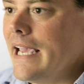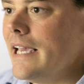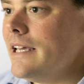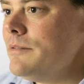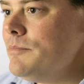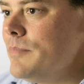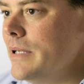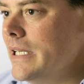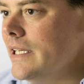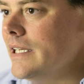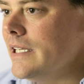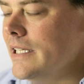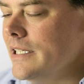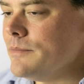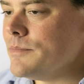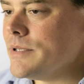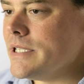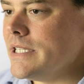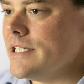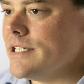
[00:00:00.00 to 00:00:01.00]
and being
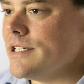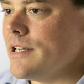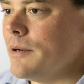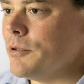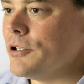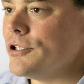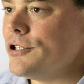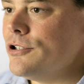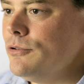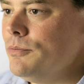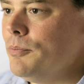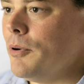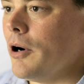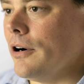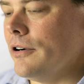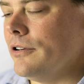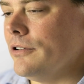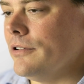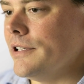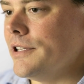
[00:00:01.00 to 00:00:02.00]
EMC's number two
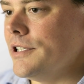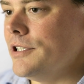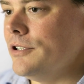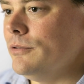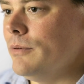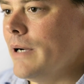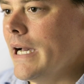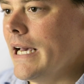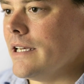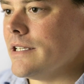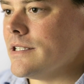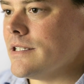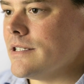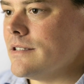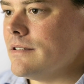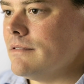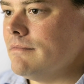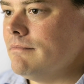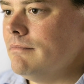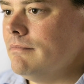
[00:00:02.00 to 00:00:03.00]
partner in the
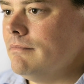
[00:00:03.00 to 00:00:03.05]
US.